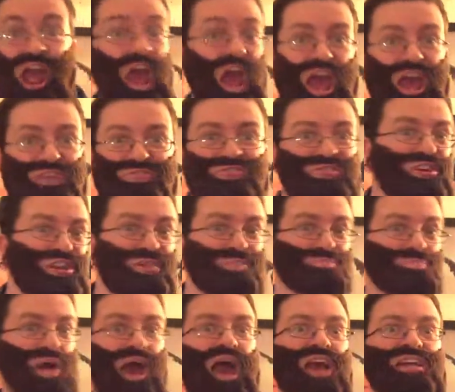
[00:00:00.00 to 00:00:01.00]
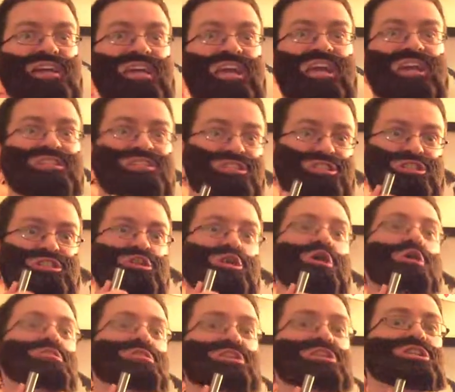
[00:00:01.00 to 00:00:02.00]
Anthony Mackie, and
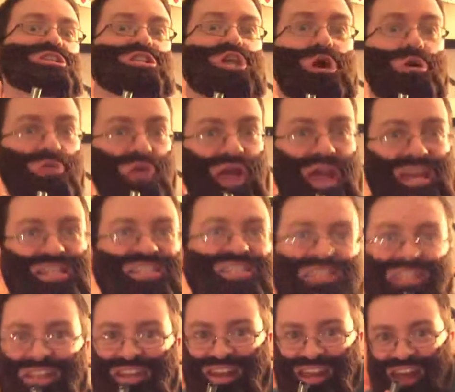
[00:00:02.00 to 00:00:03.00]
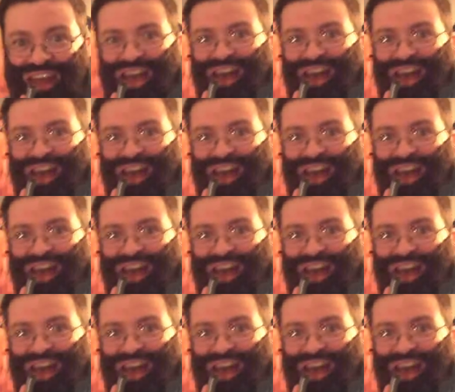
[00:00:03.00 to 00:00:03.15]
Scarlett Johansson.